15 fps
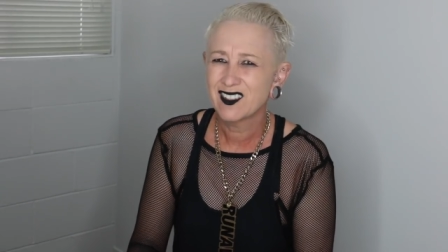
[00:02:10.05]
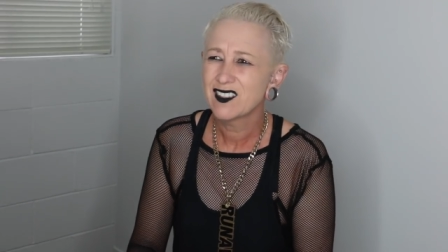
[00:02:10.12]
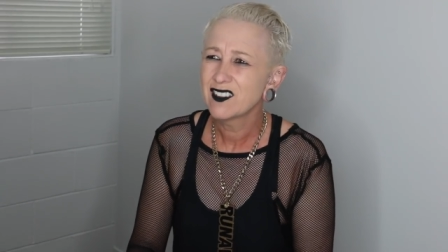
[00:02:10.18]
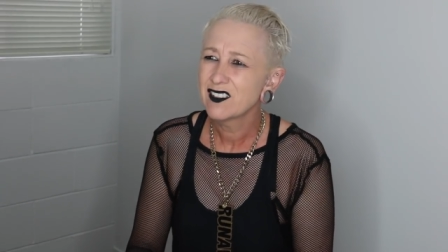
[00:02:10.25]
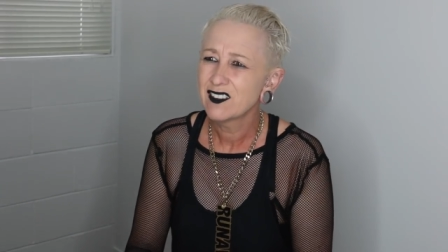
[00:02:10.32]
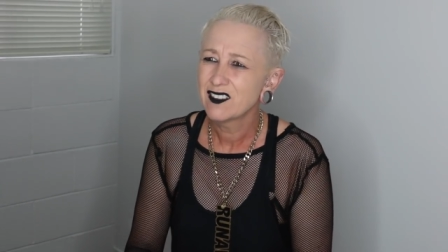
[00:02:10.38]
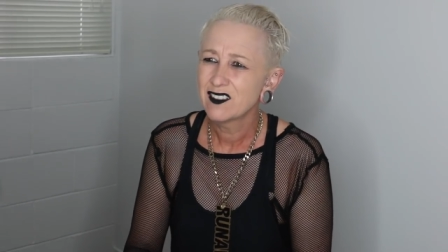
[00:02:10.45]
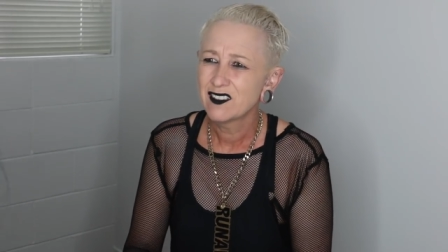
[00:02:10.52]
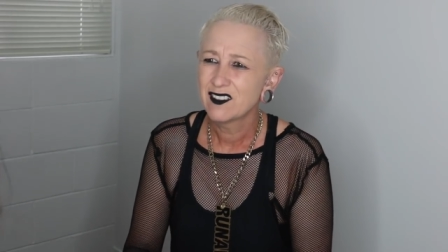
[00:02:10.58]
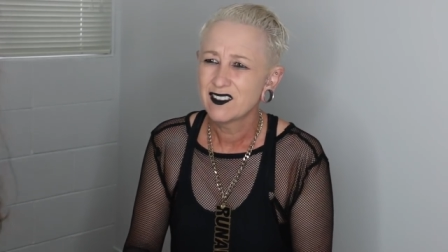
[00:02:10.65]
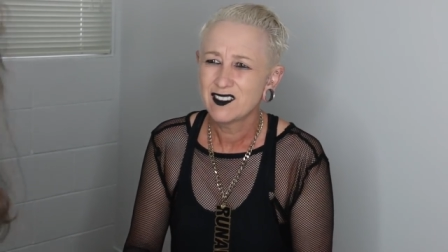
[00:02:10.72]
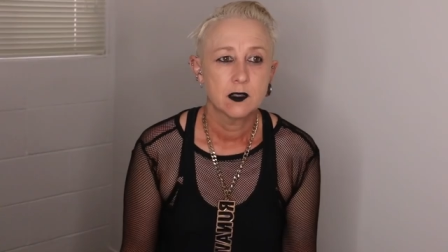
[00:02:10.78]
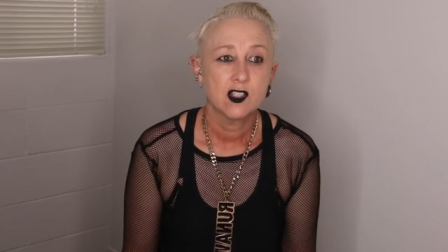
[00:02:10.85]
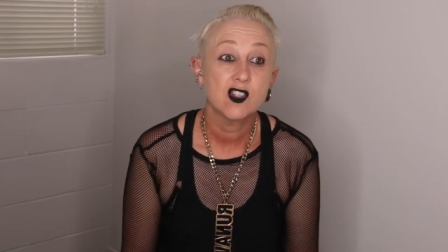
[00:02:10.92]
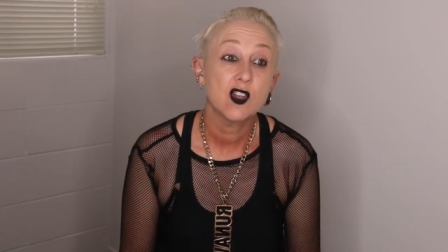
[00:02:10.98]
Sorry about
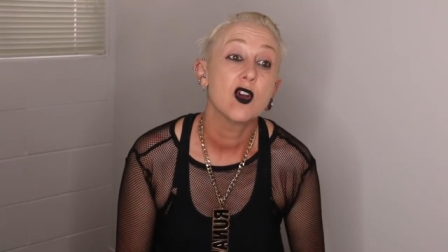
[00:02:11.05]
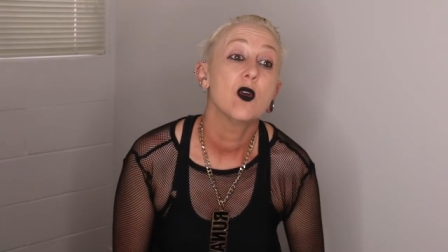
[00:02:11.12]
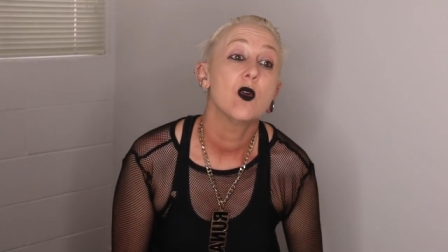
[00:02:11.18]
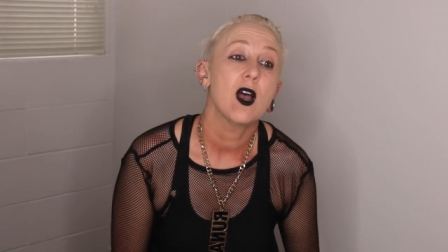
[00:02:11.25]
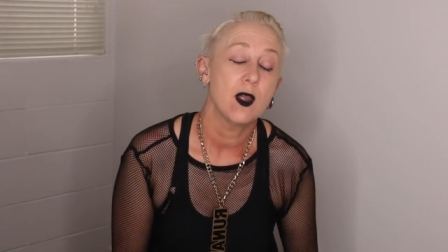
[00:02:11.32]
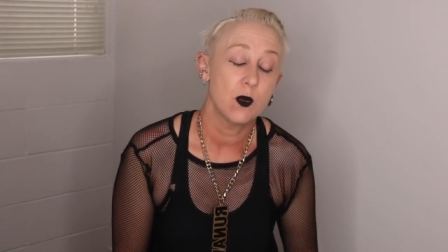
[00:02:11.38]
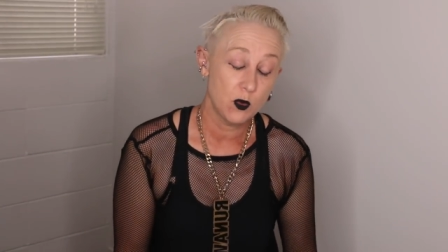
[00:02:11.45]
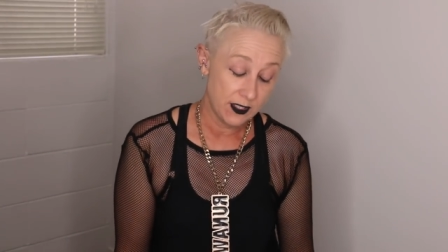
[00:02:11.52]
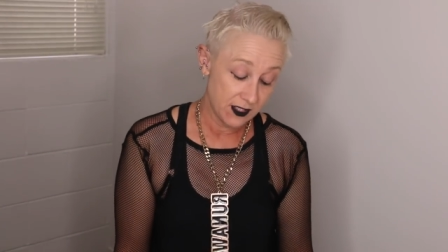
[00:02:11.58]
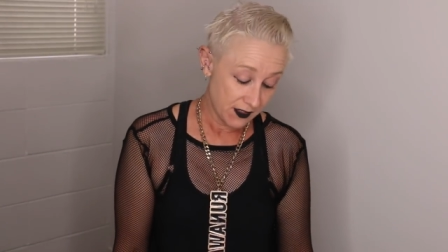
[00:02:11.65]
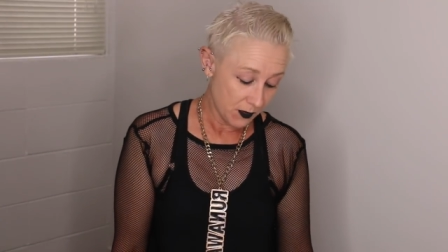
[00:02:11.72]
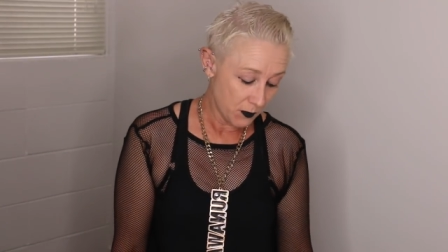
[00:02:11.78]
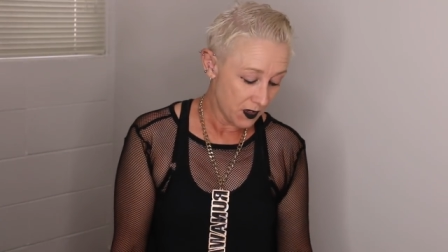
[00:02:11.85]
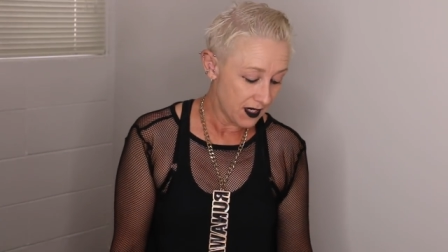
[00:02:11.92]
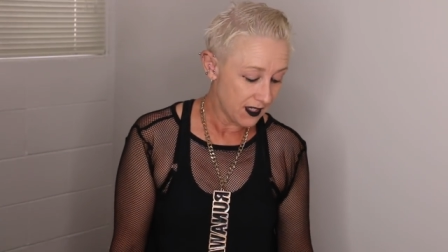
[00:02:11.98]
that. So I went
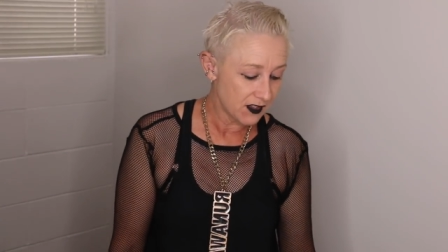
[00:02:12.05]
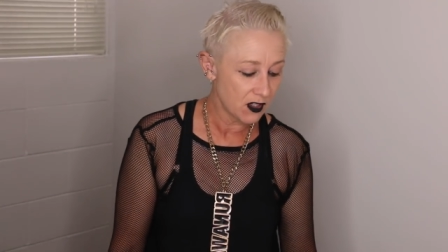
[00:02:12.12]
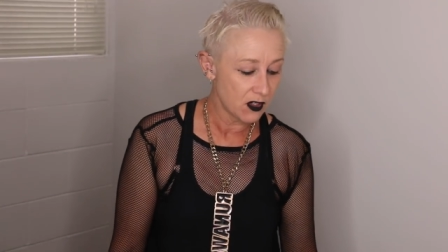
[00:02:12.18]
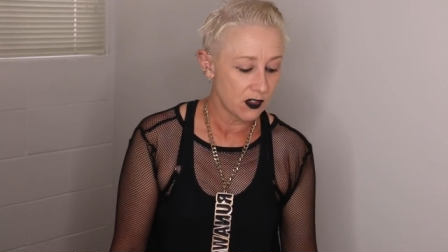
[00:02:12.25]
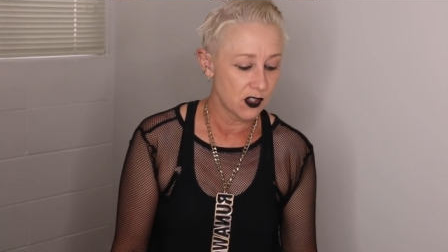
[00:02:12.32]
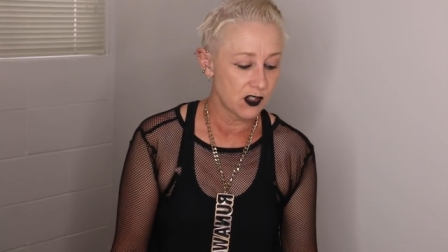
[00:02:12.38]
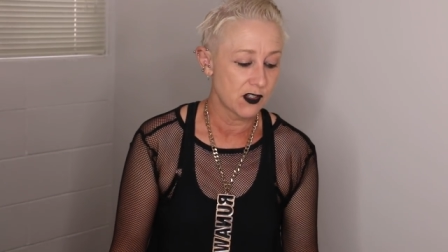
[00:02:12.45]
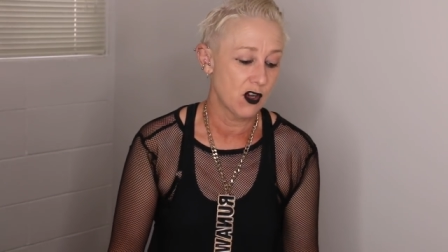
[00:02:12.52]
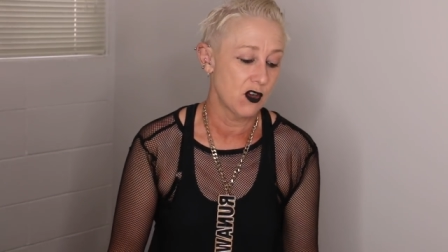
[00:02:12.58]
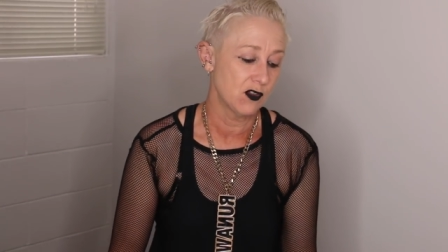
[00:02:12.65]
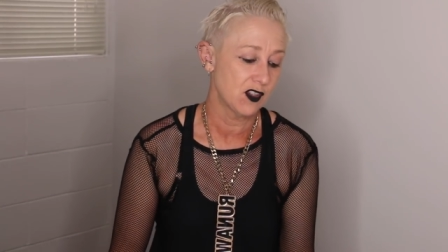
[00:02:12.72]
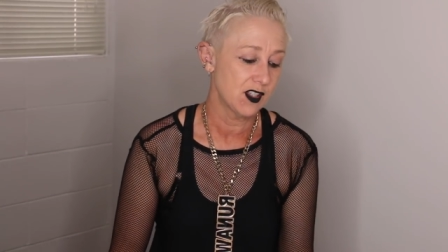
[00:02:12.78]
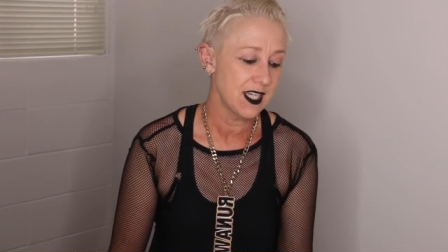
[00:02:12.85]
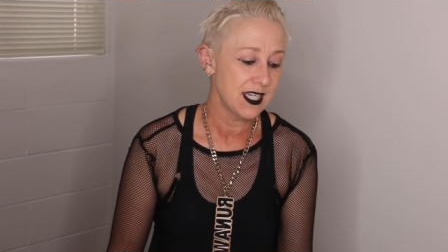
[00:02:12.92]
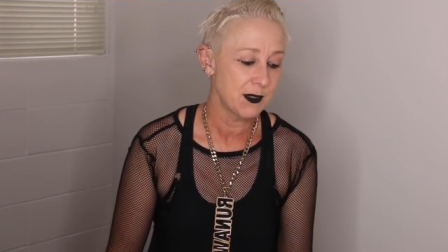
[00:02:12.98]
to the Miley Cyrus
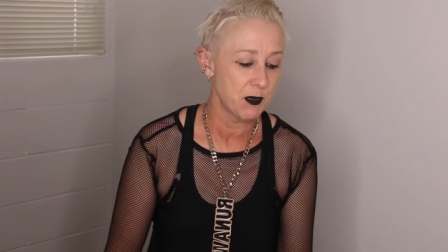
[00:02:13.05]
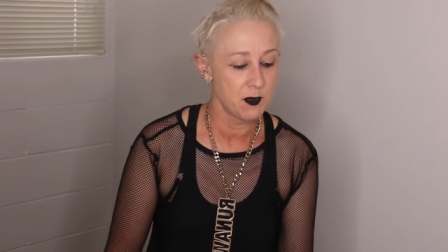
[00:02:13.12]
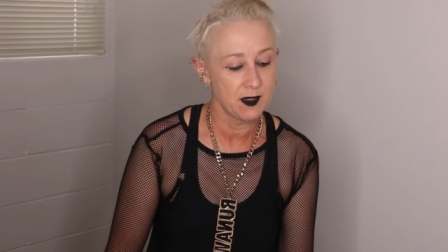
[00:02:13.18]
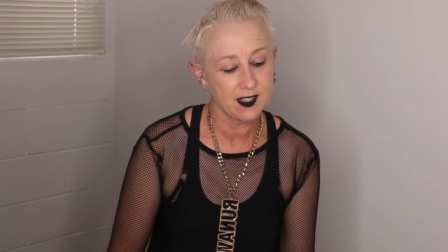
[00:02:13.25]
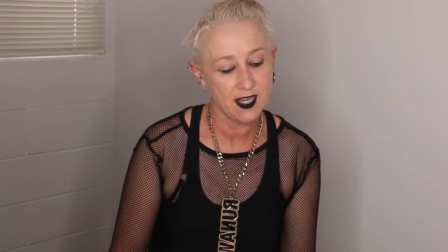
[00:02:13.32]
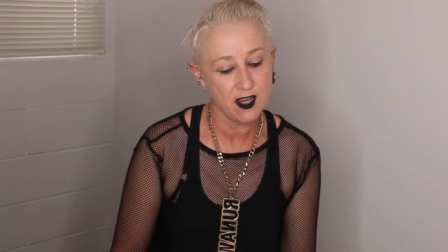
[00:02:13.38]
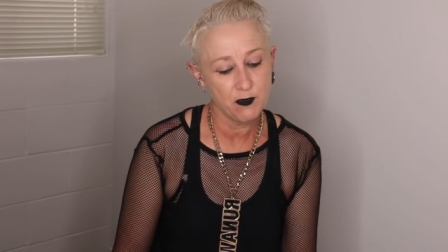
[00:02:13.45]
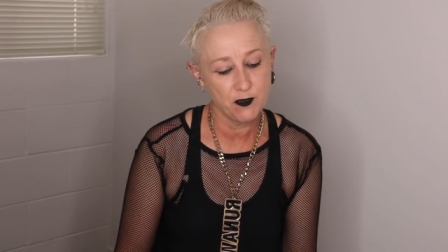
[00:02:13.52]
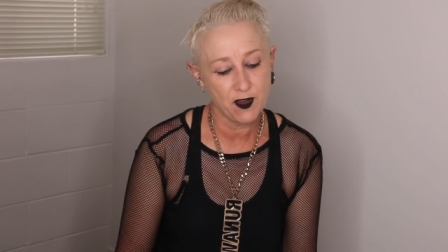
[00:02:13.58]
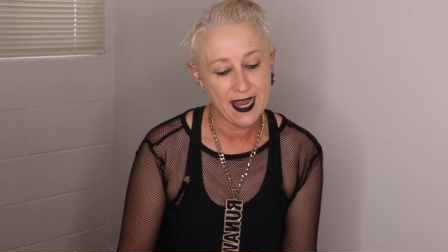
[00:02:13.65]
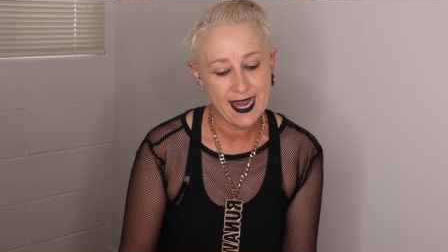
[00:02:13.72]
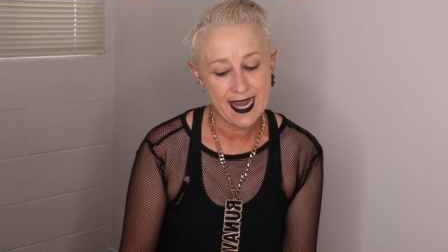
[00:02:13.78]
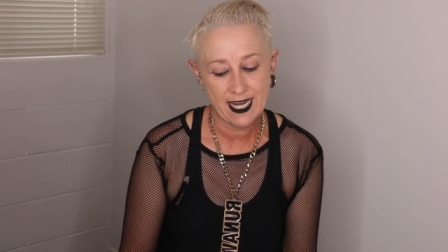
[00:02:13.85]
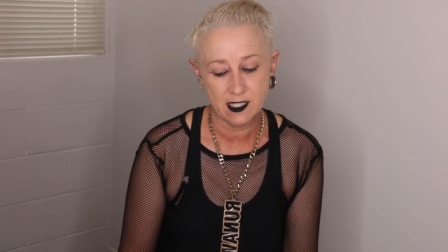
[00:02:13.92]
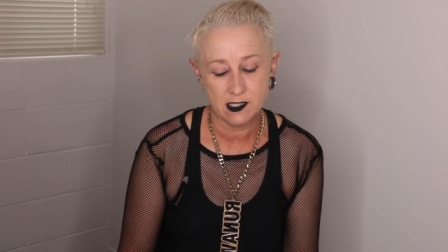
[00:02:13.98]
concert by myself
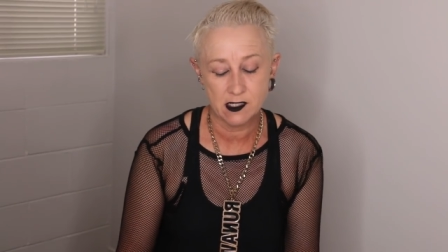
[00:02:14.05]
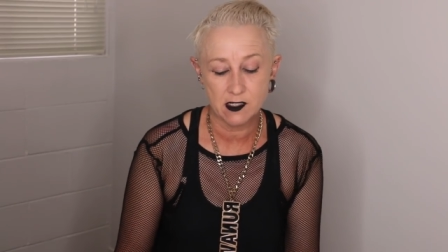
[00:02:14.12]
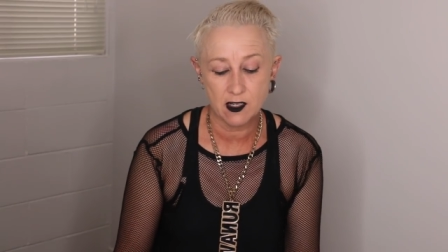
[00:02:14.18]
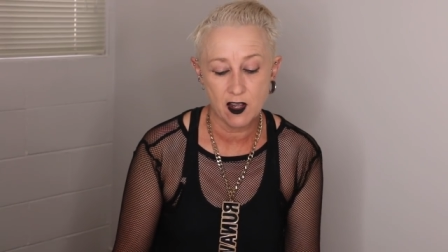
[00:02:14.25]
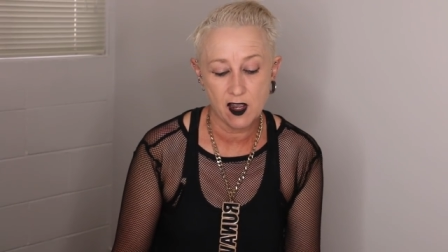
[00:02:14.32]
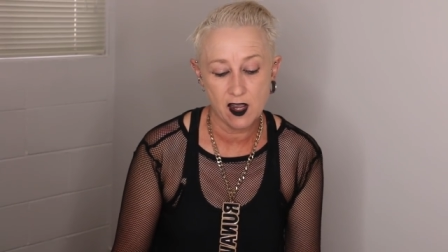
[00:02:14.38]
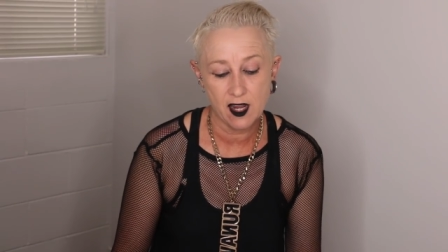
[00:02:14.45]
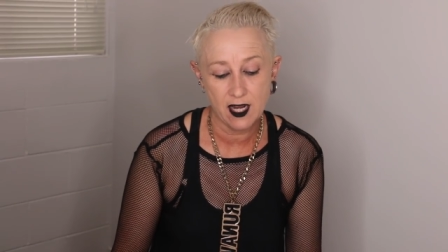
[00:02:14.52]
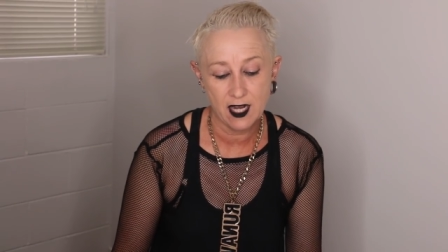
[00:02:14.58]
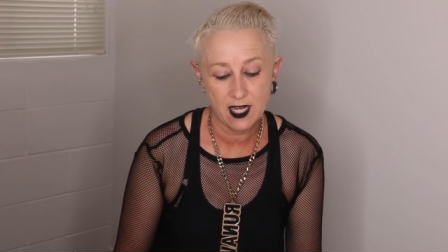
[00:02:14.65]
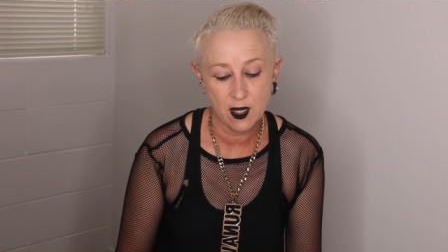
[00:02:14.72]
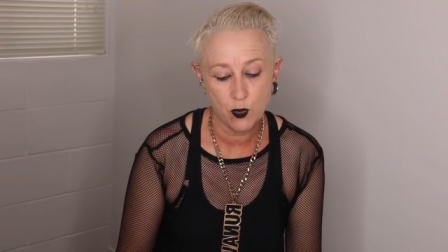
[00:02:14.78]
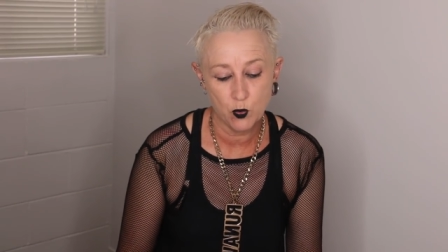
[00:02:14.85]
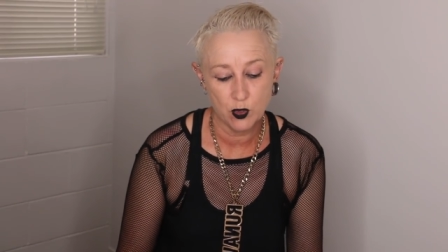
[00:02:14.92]
and I